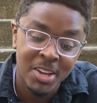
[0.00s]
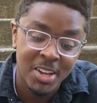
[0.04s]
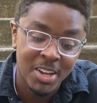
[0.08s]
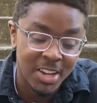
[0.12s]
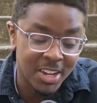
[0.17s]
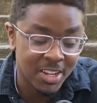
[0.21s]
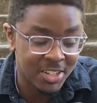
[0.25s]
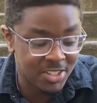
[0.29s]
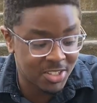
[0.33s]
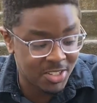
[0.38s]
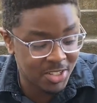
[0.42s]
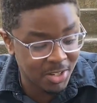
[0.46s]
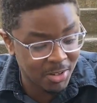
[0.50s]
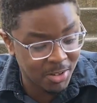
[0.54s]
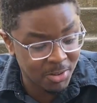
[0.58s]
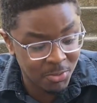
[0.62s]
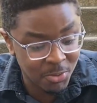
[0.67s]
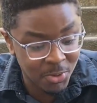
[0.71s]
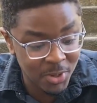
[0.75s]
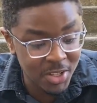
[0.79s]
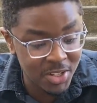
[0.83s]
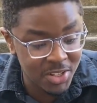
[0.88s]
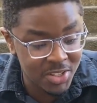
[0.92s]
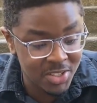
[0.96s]
It's a
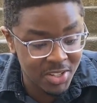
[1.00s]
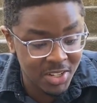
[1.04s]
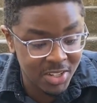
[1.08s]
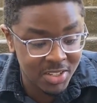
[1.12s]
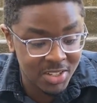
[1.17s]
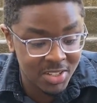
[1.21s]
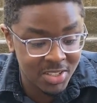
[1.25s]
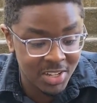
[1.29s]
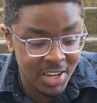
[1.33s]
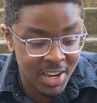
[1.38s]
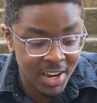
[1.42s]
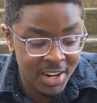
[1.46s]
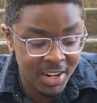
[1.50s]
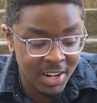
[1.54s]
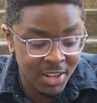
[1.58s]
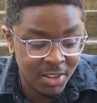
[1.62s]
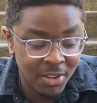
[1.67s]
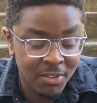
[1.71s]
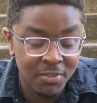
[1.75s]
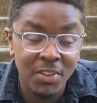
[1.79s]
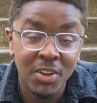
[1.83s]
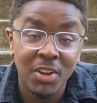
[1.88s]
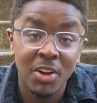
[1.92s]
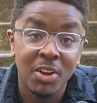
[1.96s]
really sick design. I
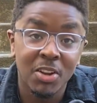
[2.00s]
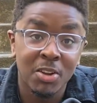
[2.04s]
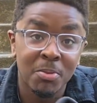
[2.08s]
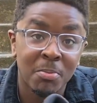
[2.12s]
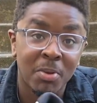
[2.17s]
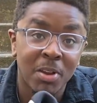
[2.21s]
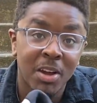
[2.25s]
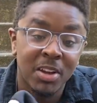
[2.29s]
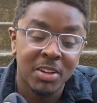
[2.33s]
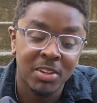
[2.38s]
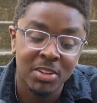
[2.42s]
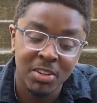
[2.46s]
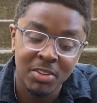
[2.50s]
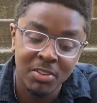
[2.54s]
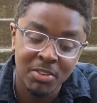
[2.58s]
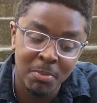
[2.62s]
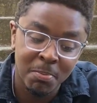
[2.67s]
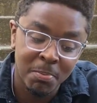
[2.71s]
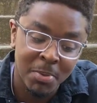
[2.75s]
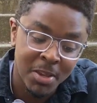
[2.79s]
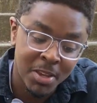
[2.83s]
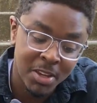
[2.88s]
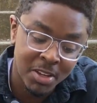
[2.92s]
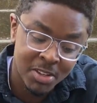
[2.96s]
love the color blocking of the
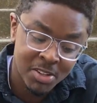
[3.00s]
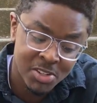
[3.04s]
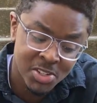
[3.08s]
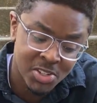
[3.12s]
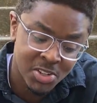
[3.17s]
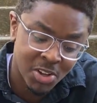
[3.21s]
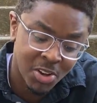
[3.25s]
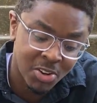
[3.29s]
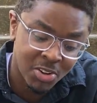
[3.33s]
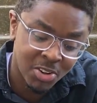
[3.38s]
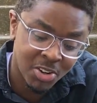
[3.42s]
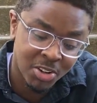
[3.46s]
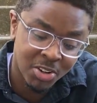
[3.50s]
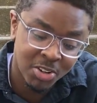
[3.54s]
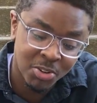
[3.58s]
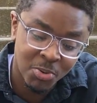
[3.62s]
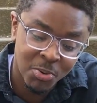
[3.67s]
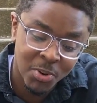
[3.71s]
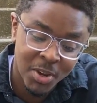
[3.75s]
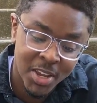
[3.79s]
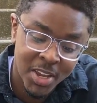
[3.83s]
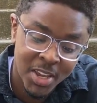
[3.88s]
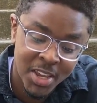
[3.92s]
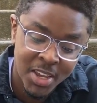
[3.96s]
pink salt
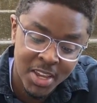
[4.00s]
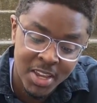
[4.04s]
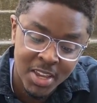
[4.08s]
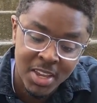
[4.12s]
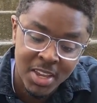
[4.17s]
colorway.